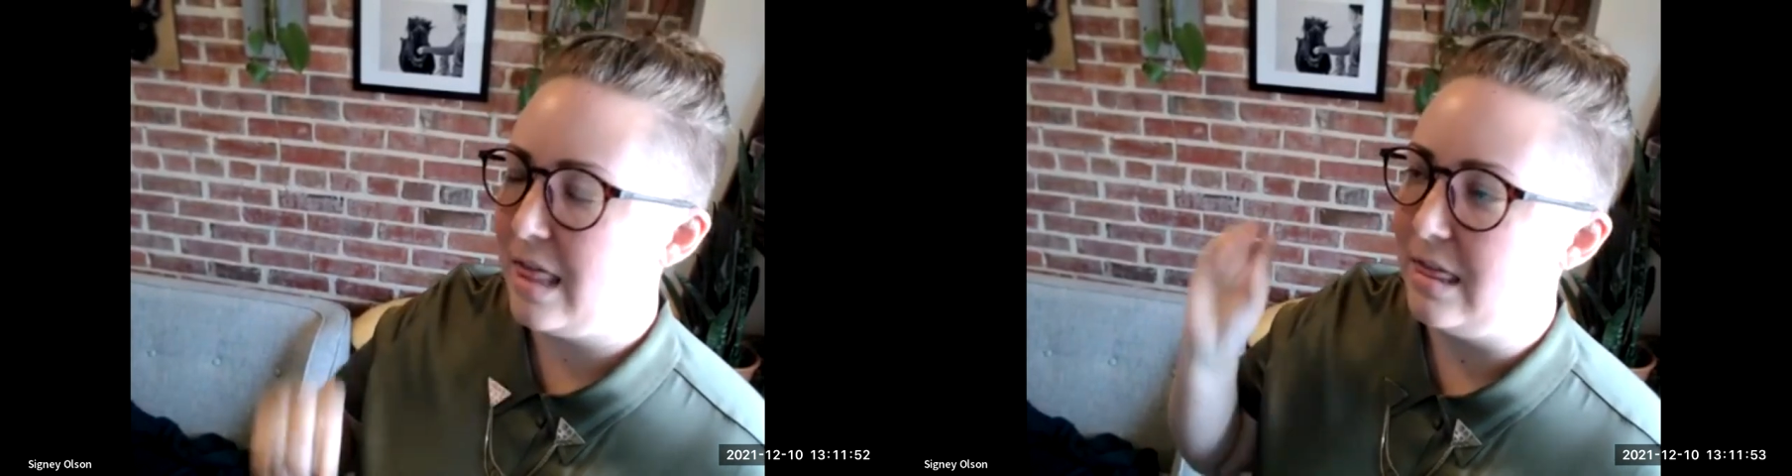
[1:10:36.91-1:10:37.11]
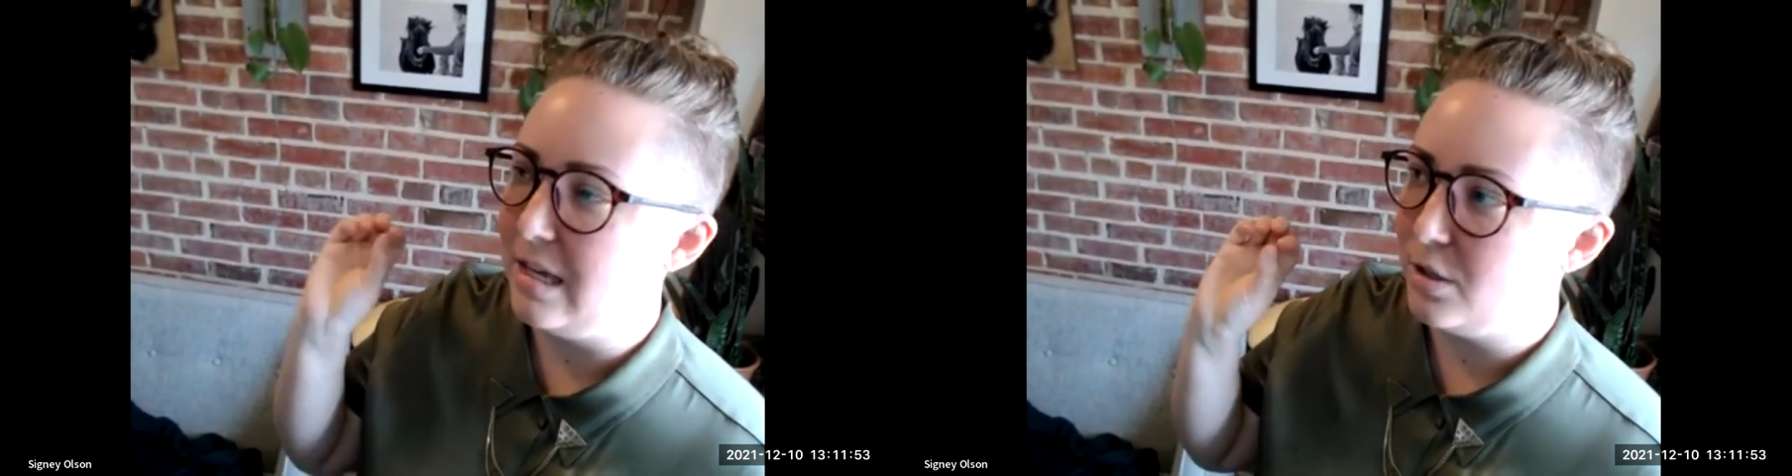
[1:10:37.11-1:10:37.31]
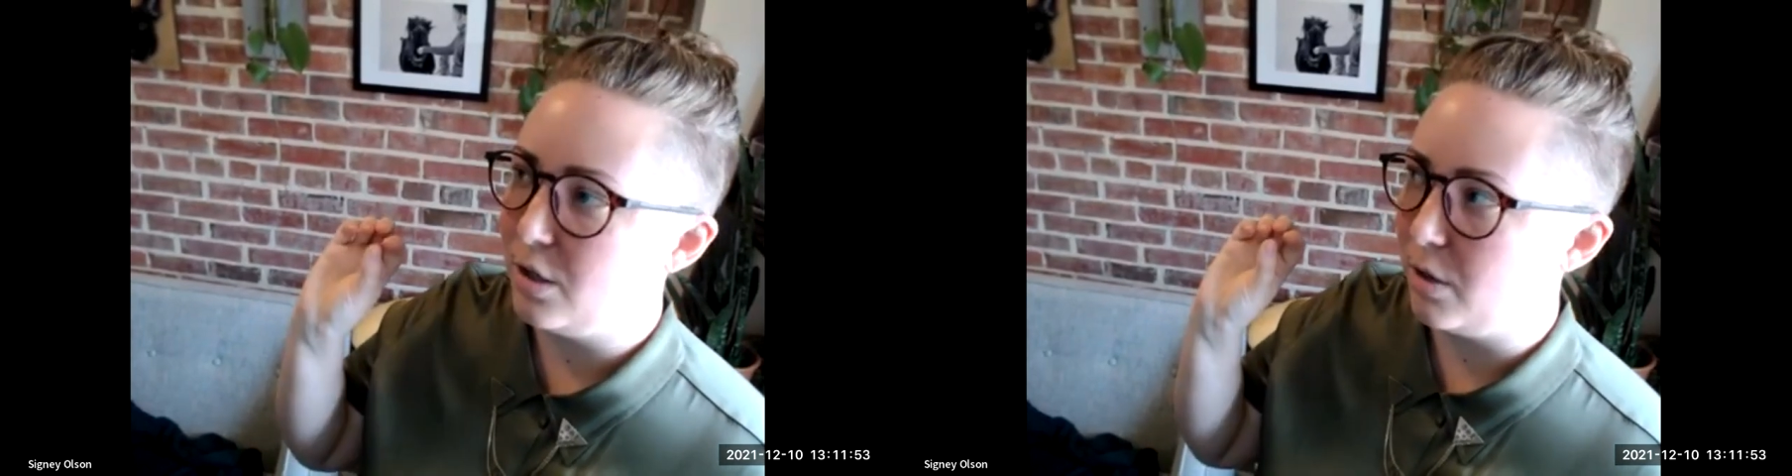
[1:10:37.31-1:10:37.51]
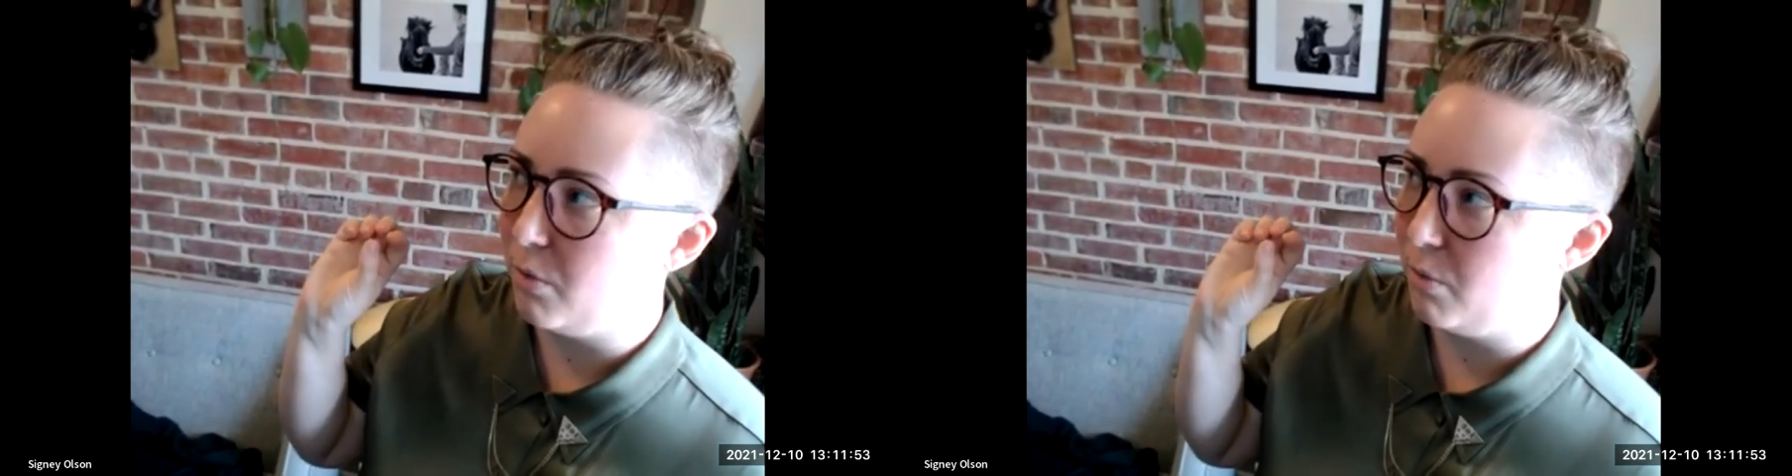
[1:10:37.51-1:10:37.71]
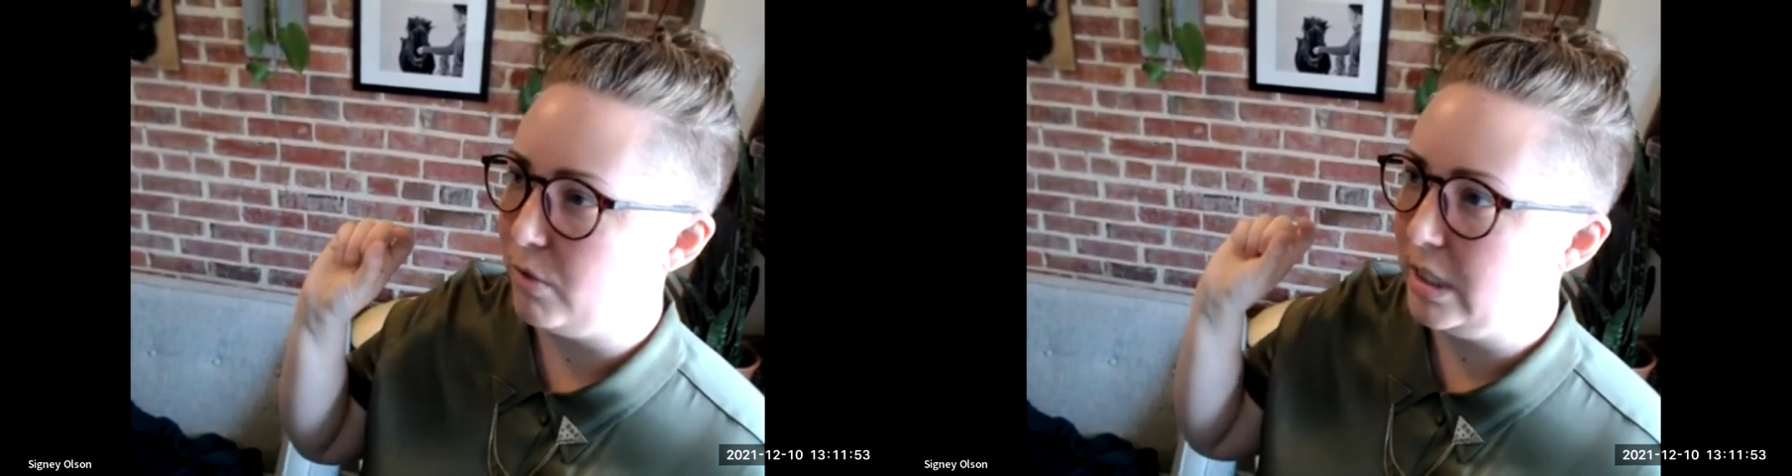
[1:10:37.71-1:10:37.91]
these
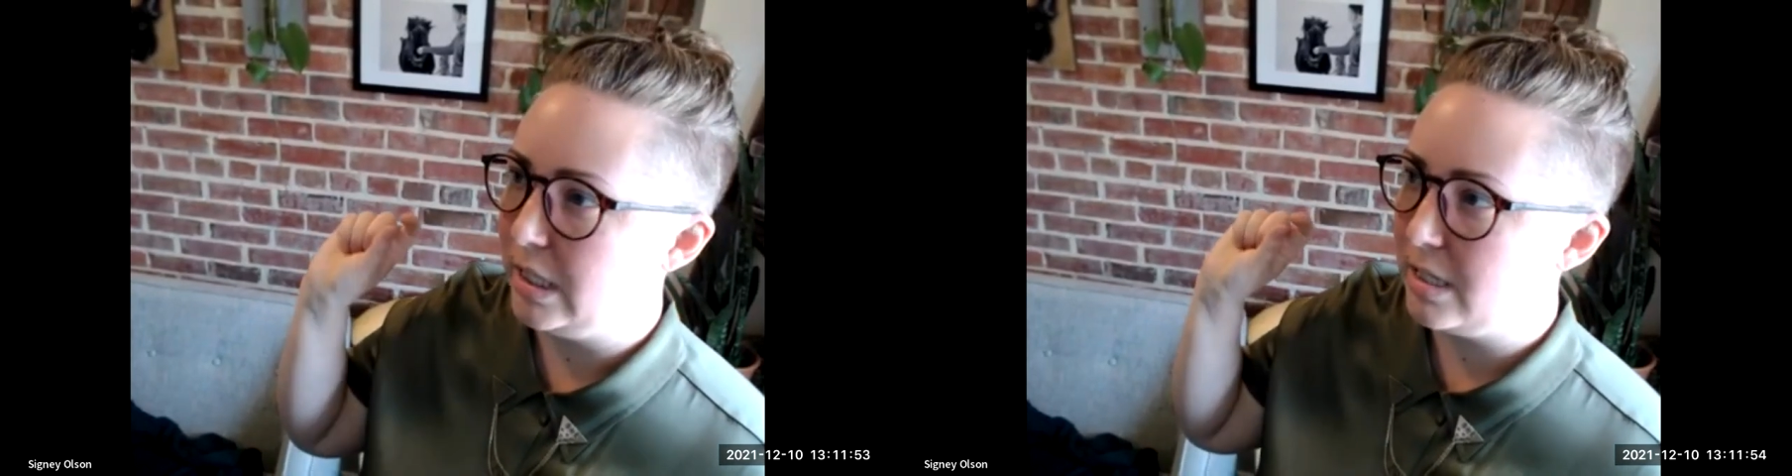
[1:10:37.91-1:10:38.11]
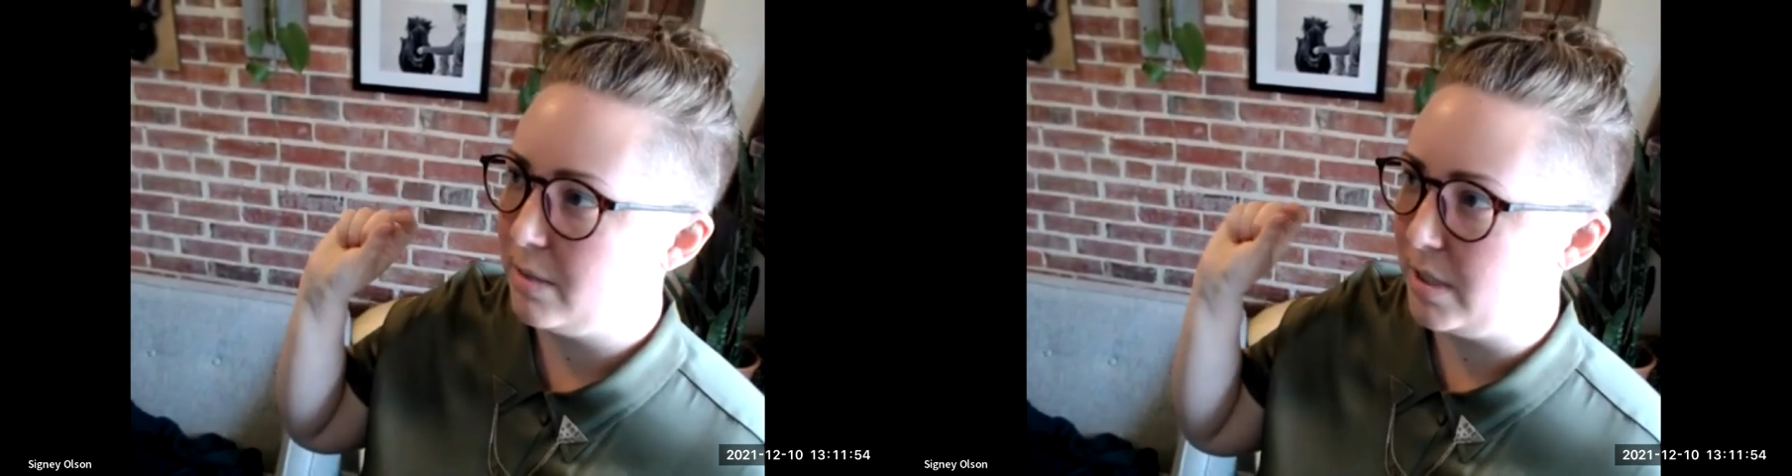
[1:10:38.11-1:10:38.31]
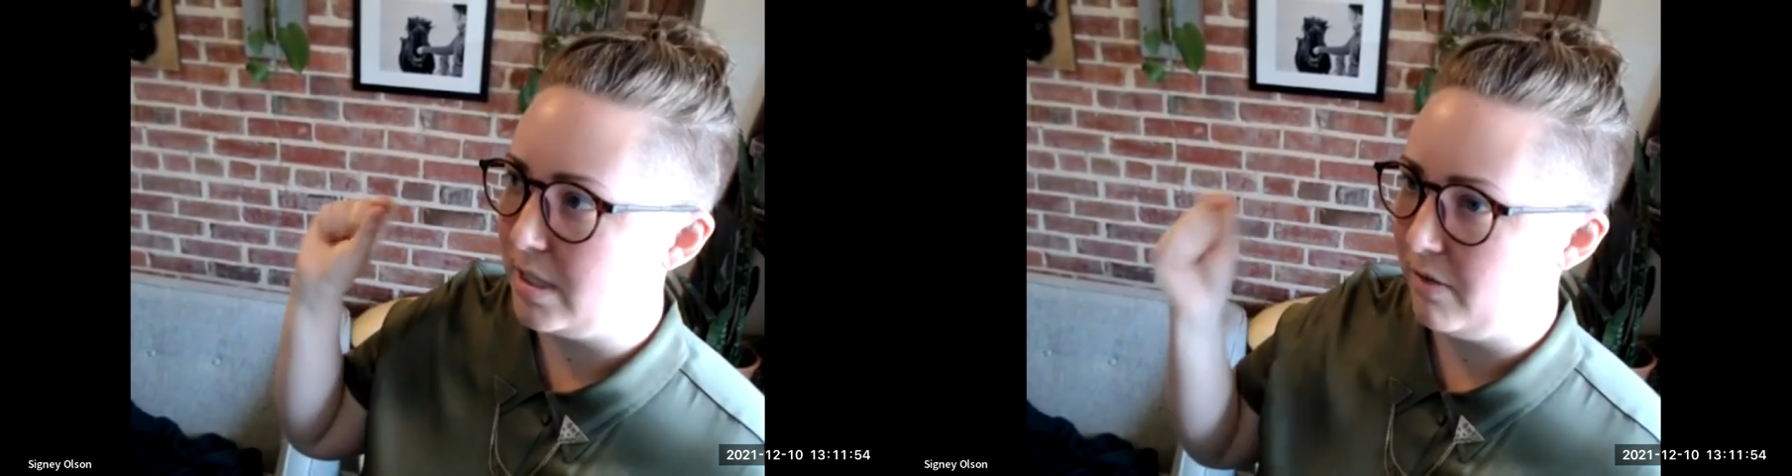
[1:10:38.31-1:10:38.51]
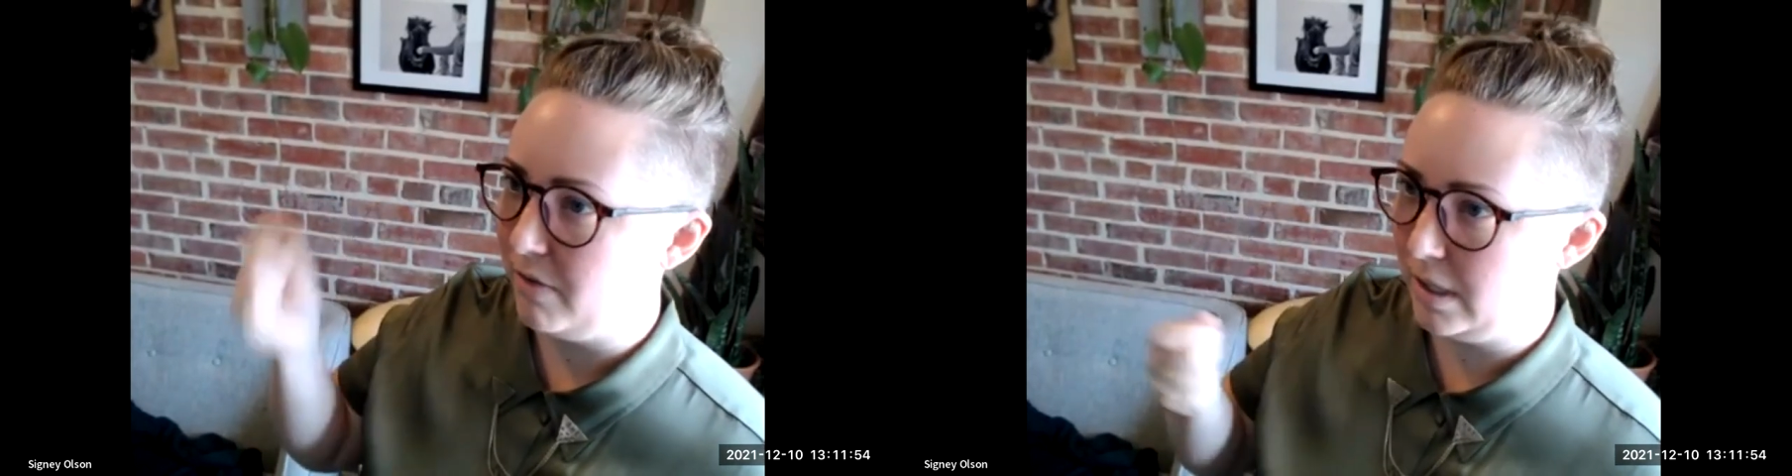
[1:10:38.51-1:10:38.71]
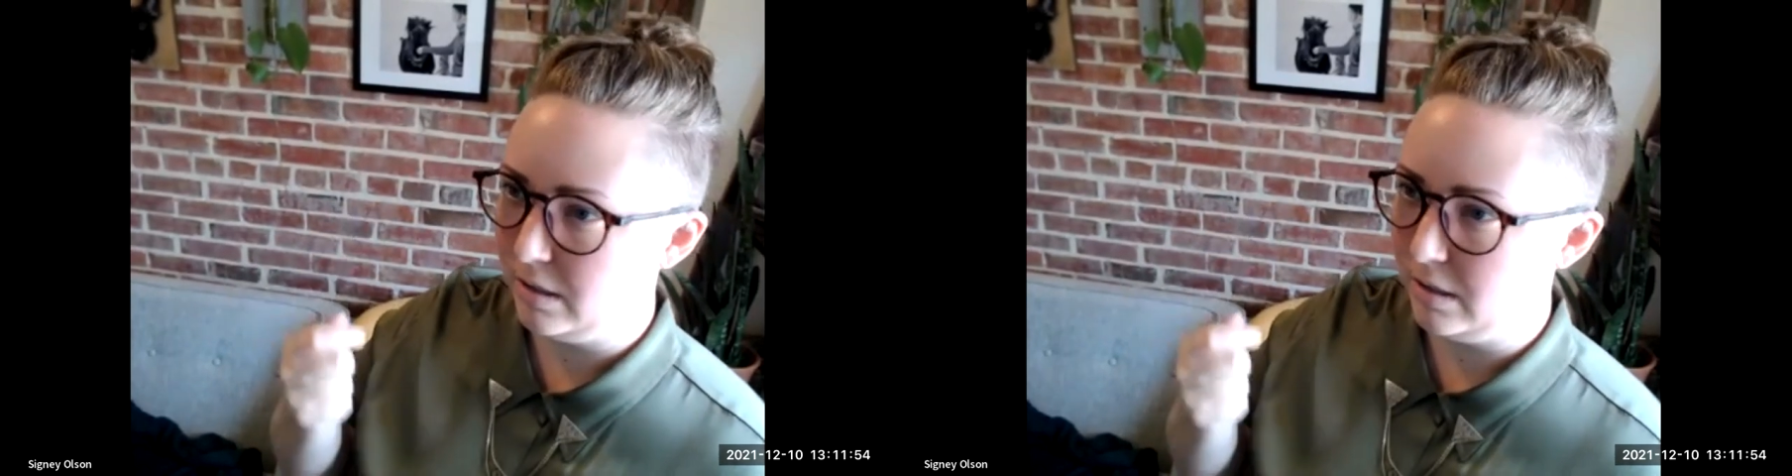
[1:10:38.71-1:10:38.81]
are really specific